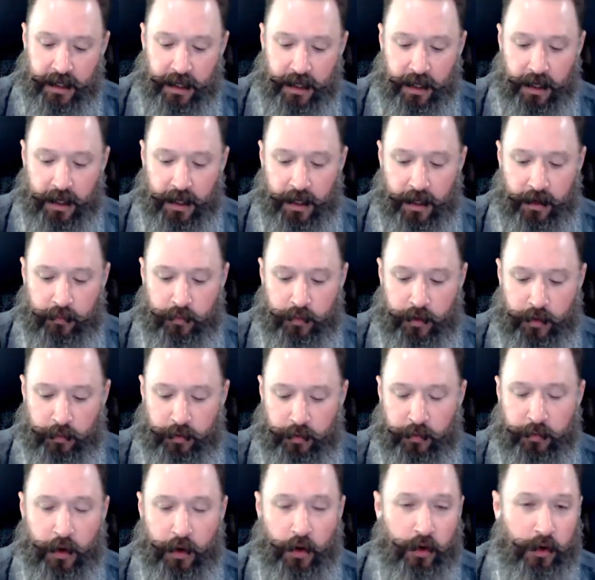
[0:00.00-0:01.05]
their
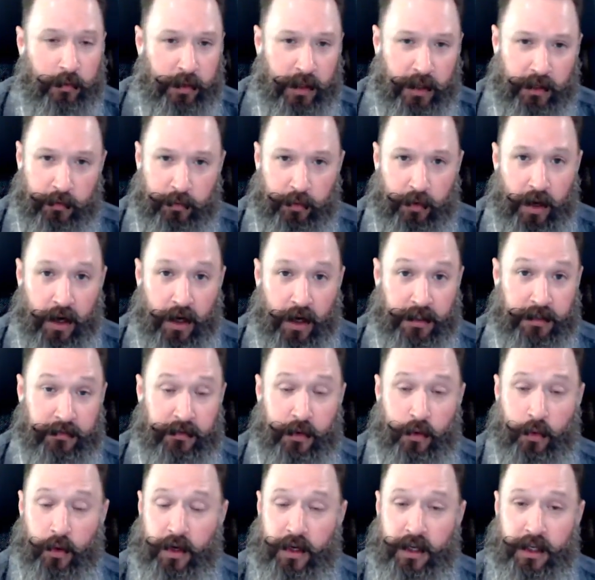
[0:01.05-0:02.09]
promoted pins product if
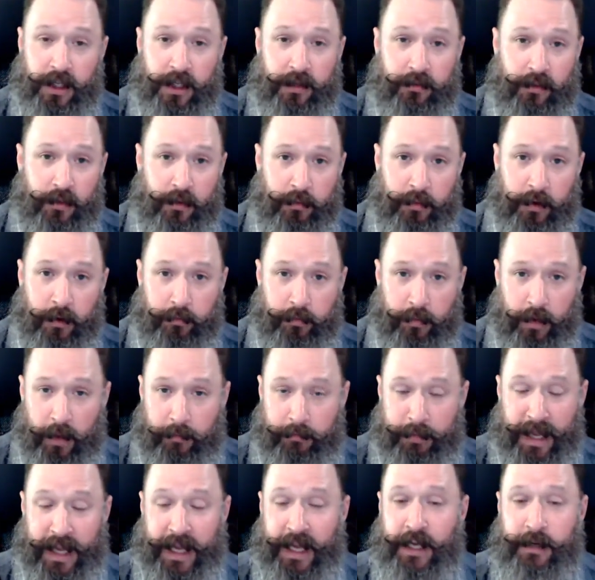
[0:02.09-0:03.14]
you wanted to give them a
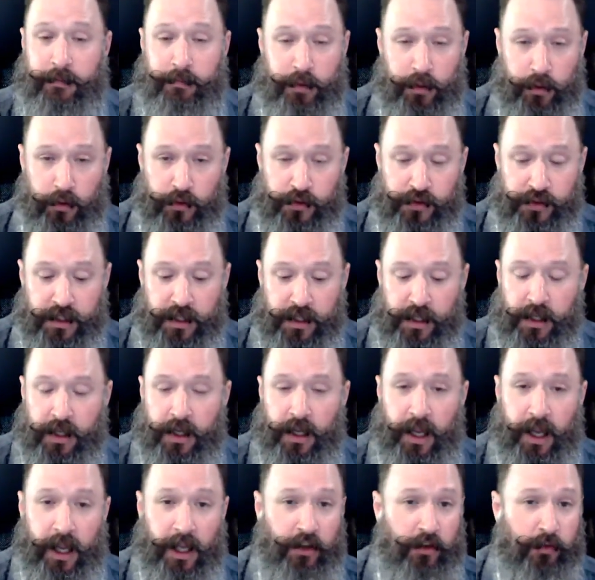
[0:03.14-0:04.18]
paid boost
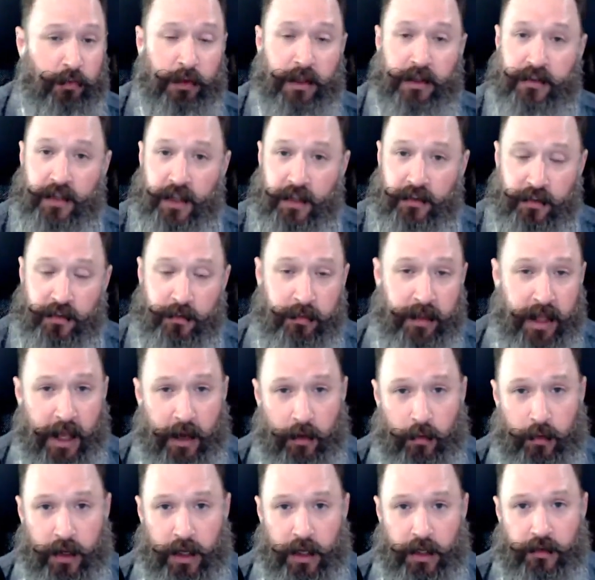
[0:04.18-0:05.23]
and split test them
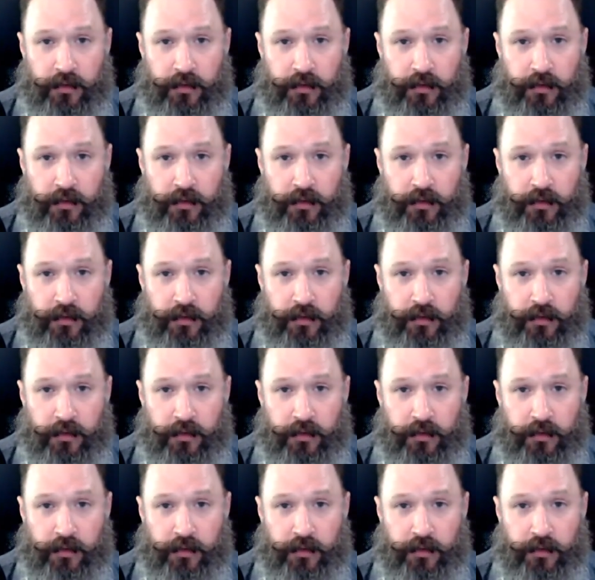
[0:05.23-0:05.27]
that way.